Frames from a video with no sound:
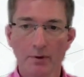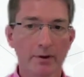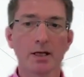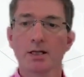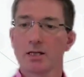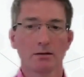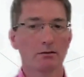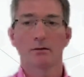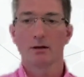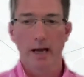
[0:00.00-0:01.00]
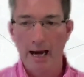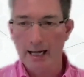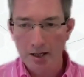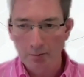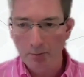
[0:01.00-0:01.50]
There's any
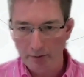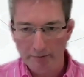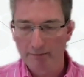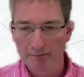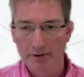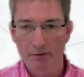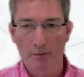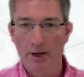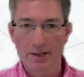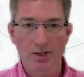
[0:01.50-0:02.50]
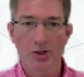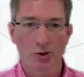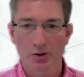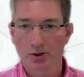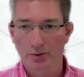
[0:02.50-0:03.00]
number of different ways to
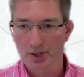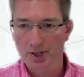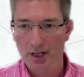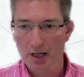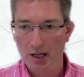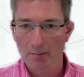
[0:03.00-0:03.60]
structure a CER,